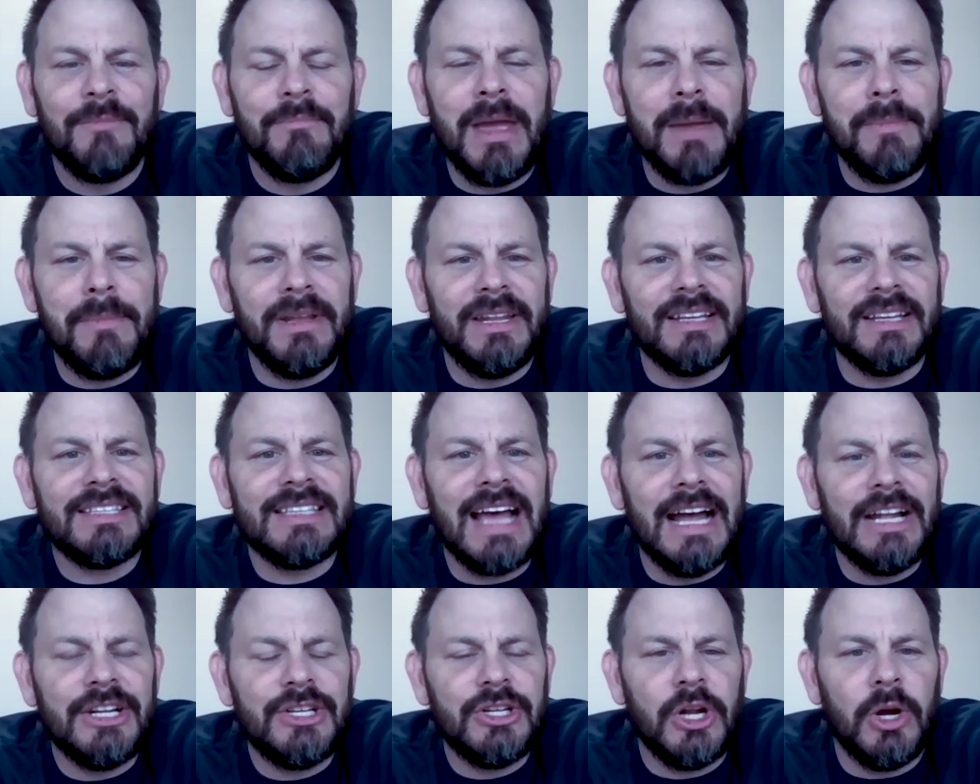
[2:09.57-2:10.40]
made me
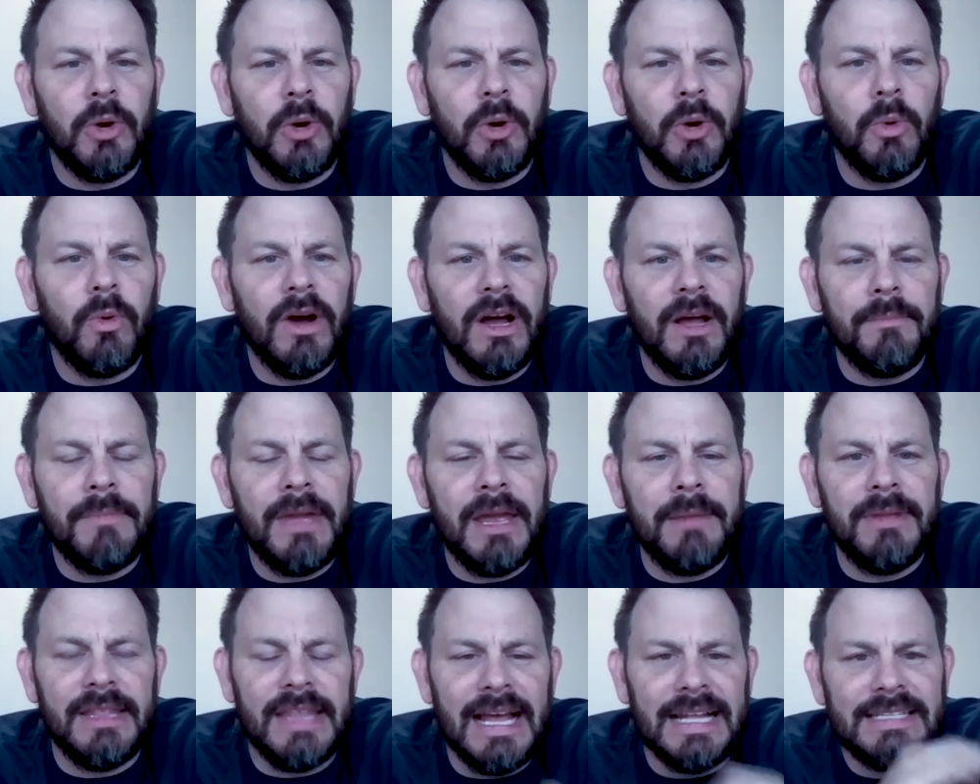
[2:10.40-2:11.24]
decide, you know what,
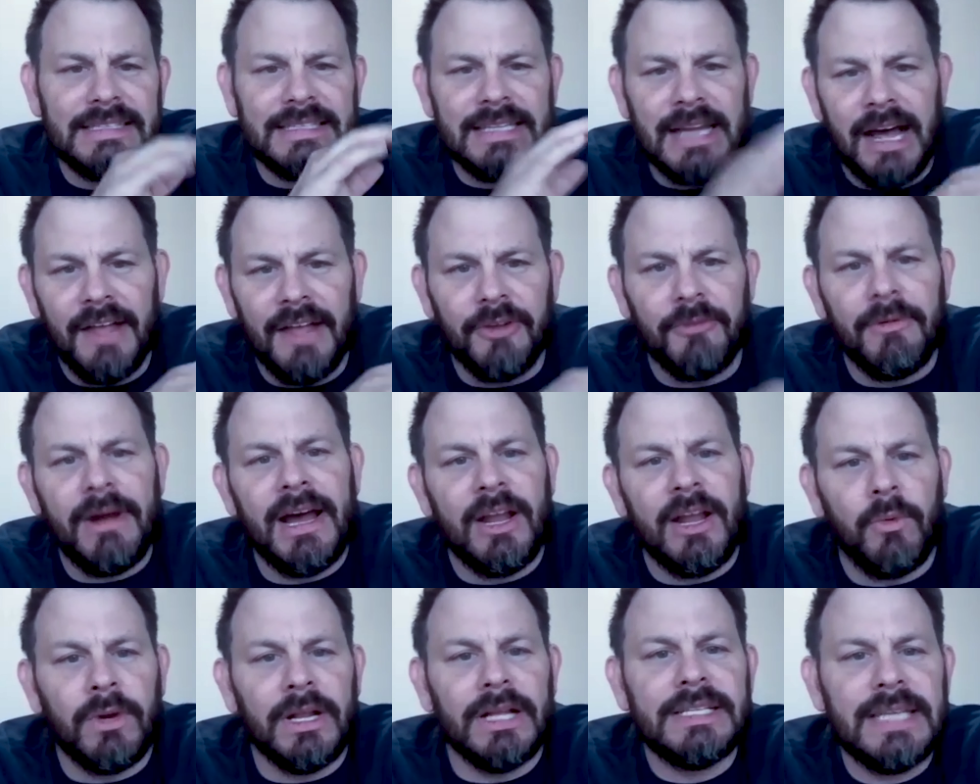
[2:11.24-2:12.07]
maybe that's not the
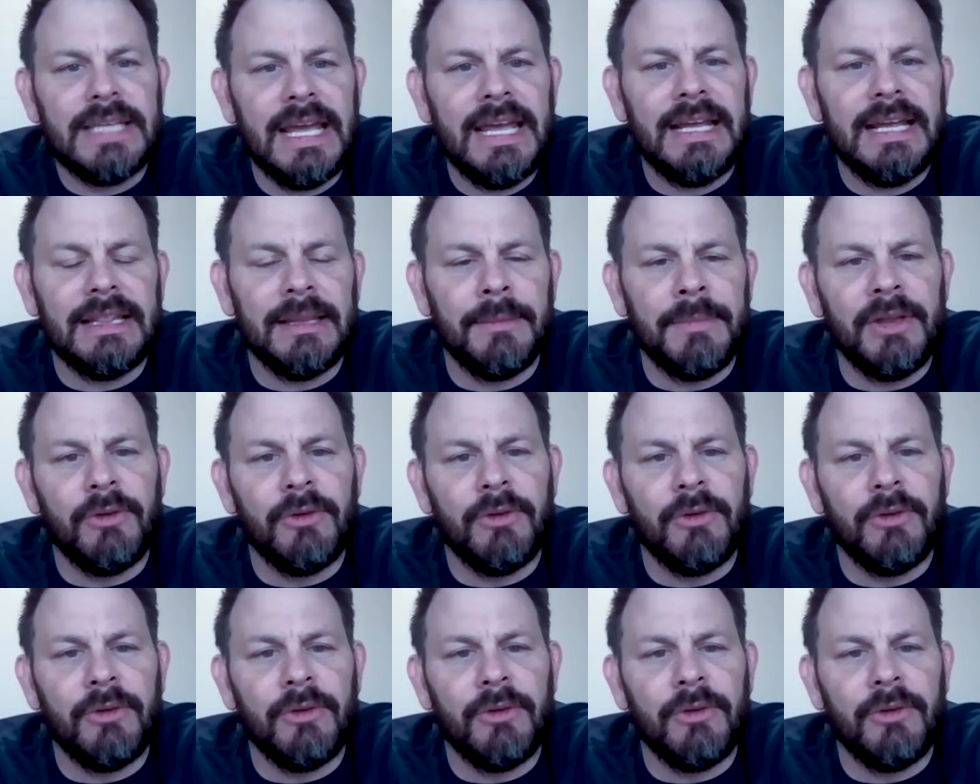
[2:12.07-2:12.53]
route I want to take.